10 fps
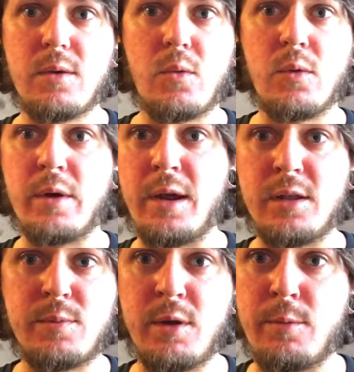or a
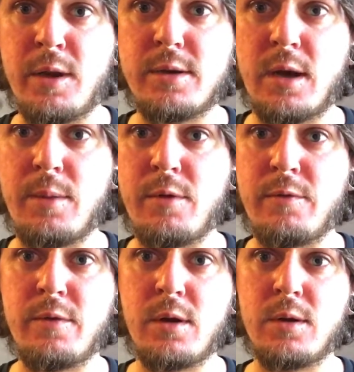spearmint type
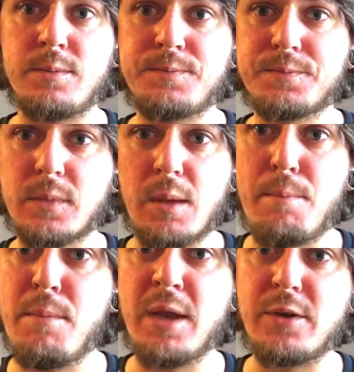of
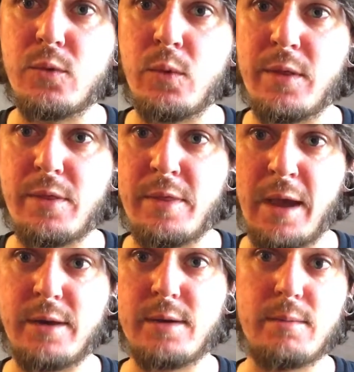mint with
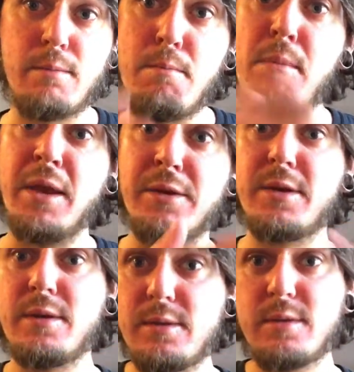that mint
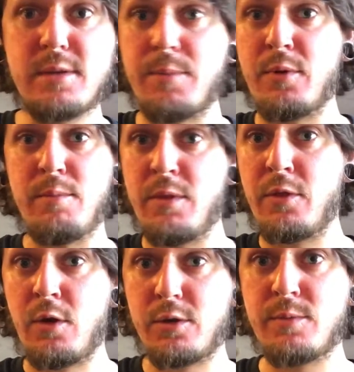separate
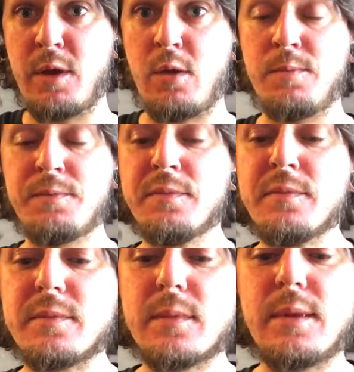menthol smell.
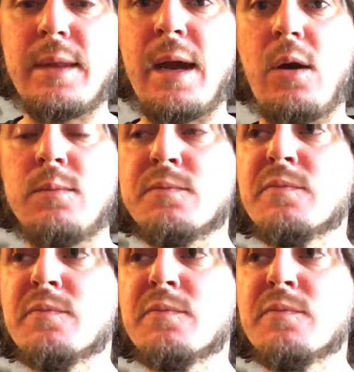Now,